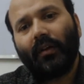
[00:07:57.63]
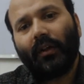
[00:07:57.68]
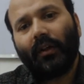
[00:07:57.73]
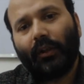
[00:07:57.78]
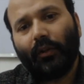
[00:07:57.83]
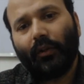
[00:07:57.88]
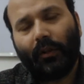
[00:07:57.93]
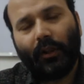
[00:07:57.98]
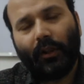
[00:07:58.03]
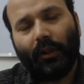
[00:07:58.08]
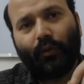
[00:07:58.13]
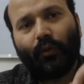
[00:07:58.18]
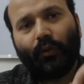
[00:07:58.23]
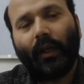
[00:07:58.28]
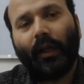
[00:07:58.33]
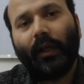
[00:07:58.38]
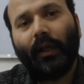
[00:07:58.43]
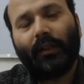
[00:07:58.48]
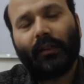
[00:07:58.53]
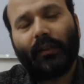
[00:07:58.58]
you need to
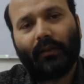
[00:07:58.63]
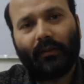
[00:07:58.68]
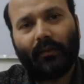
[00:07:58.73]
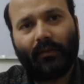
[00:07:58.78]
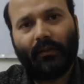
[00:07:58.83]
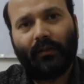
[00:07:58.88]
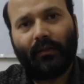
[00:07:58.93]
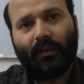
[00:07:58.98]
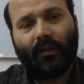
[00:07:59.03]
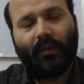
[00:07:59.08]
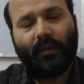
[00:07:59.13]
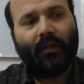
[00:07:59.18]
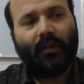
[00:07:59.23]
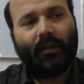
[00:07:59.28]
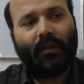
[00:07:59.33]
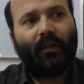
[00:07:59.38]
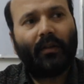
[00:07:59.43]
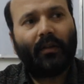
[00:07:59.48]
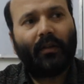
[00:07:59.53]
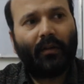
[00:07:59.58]
write.
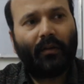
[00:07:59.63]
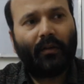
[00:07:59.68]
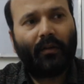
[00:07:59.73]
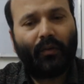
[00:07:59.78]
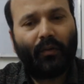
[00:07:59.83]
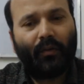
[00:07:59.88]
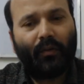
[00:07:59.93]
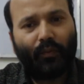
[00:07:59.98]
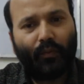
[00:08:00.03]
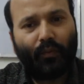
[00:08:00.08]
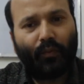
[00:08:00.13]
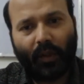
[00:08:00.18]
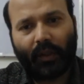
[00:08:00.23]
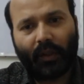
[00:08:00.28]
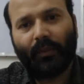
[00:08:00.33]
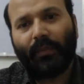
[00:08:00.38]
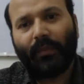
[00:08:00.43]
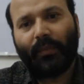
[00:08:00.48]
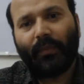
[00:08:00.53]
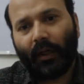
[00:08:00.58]

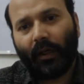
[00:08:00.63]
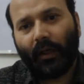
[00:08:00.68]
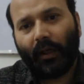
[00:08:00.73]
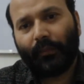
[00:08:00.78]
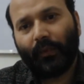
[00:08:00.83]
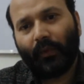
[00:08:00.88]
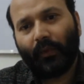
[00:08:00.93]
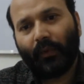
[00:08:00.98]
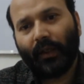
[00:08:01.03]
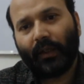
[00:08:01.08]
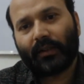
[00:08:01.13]
Whatever okay